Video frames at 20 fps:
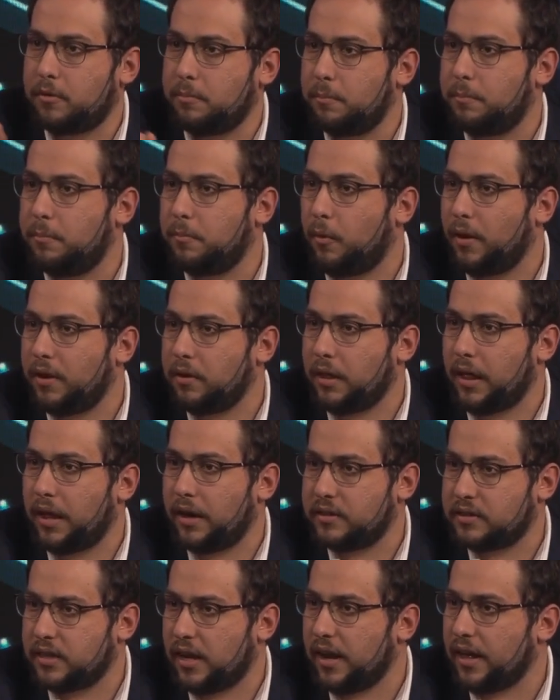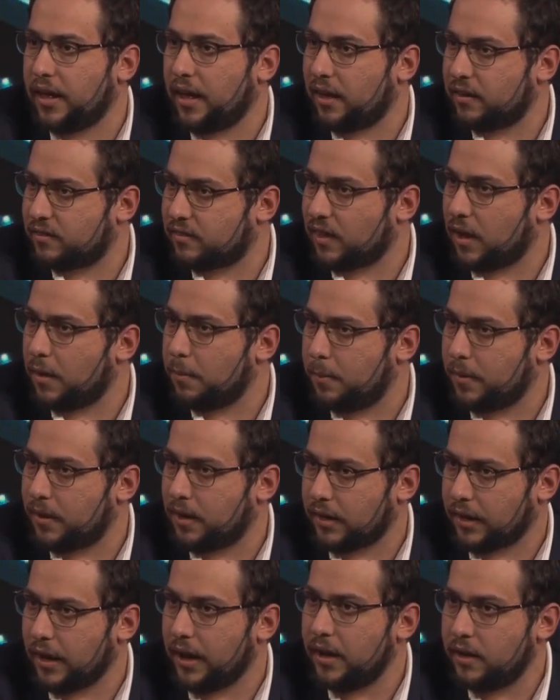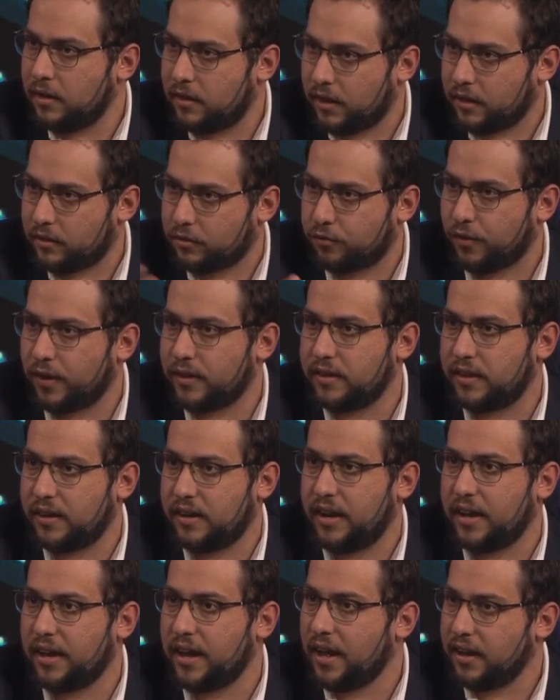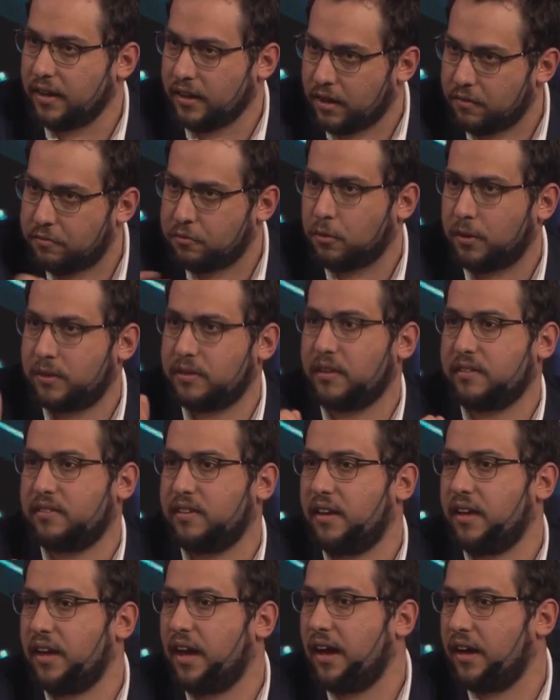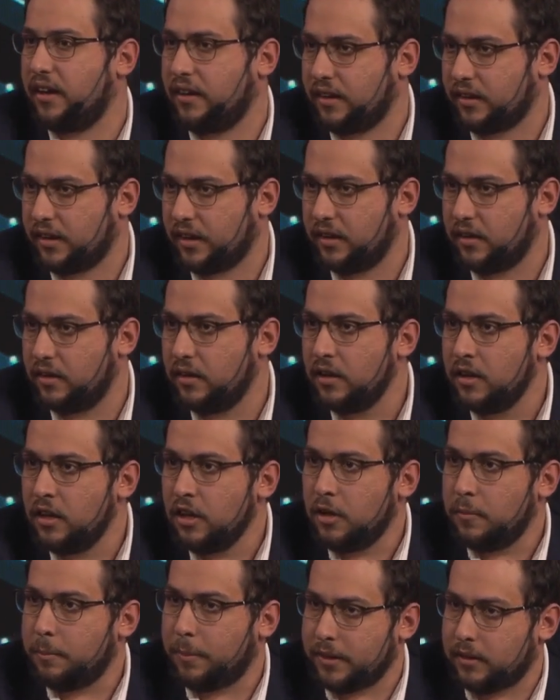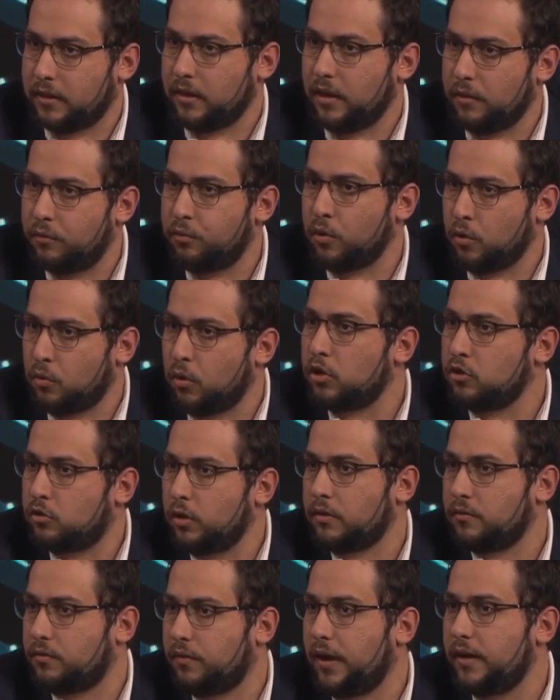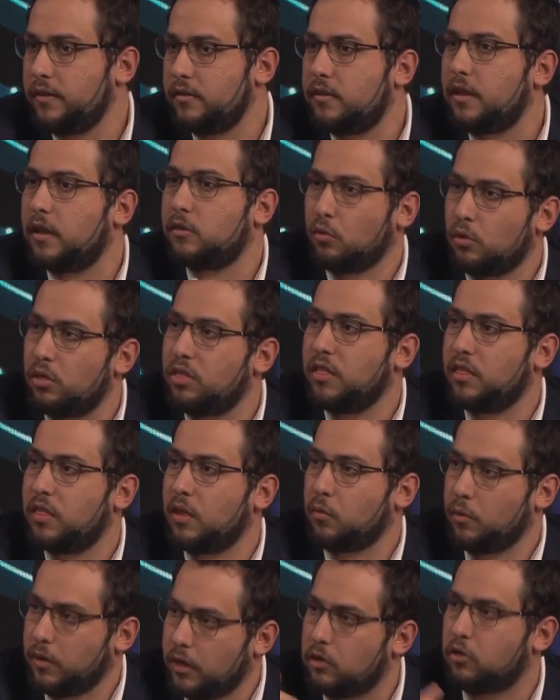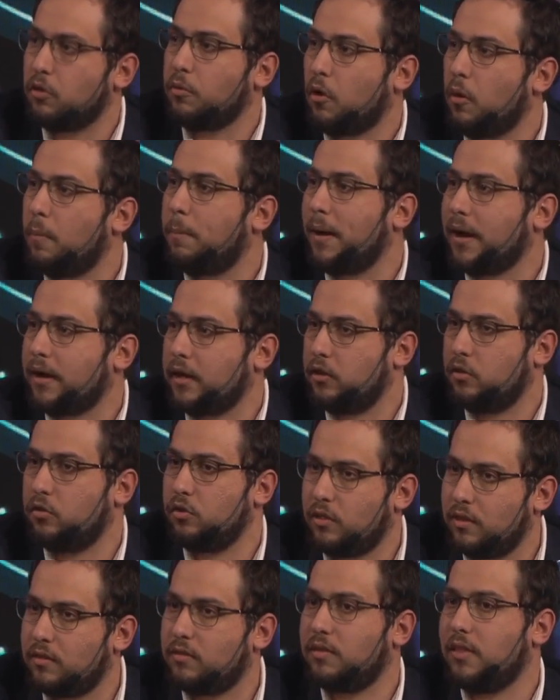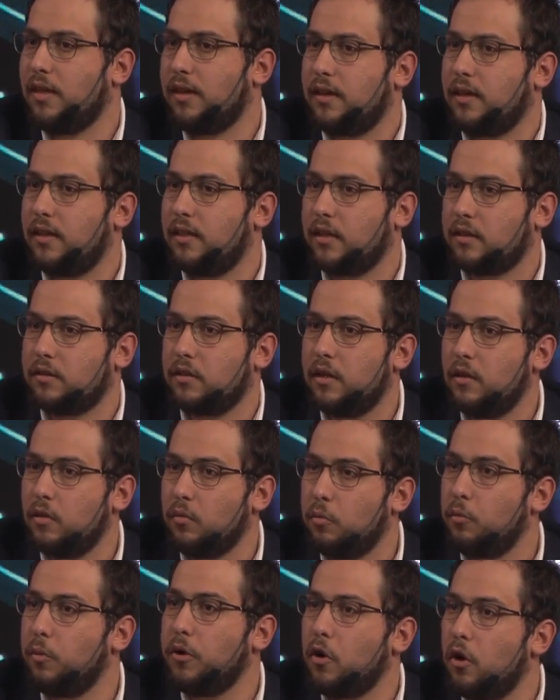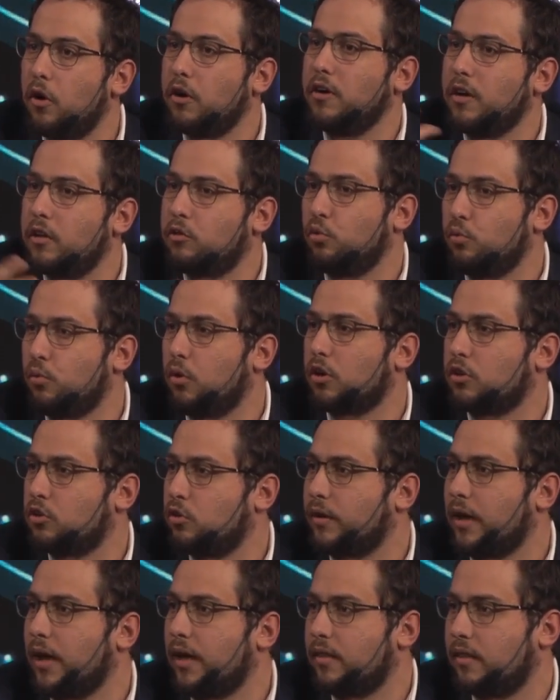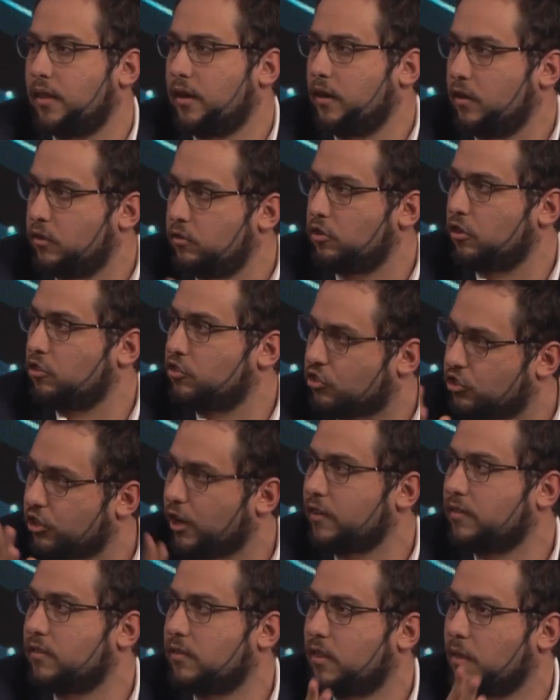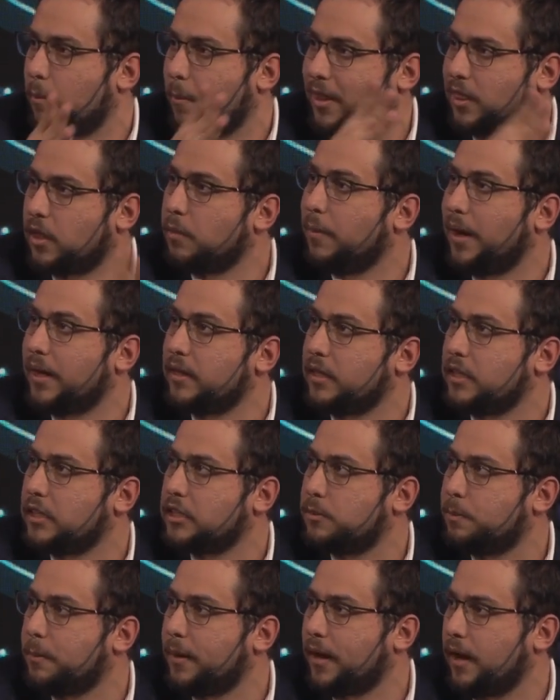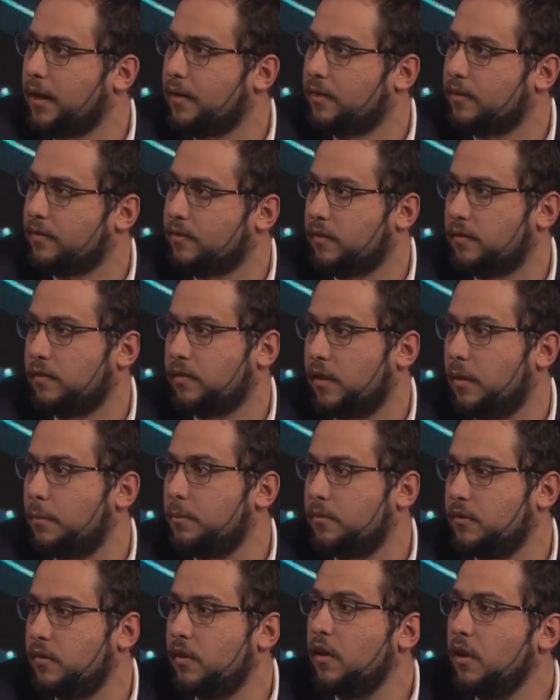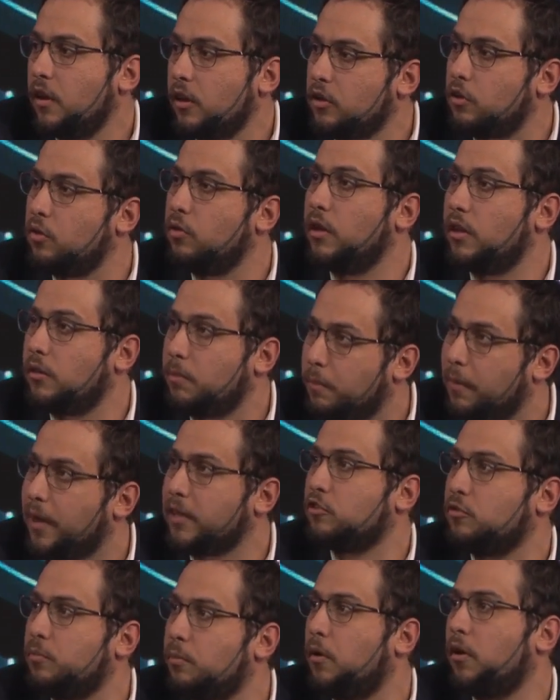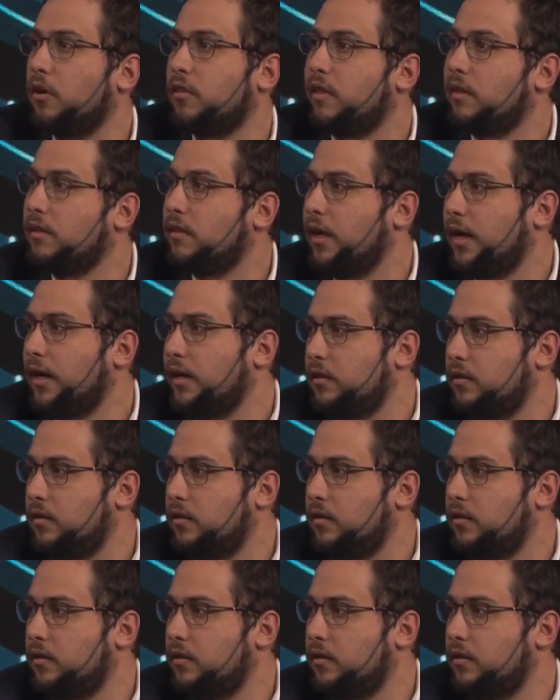when there is an AI summer again, there is funding in AI, everyone does AI again. But if we want to advance, I do think that we need to go back into this thinking that we all need to work together, and not just the mathematics behind the systems. You need much more than that.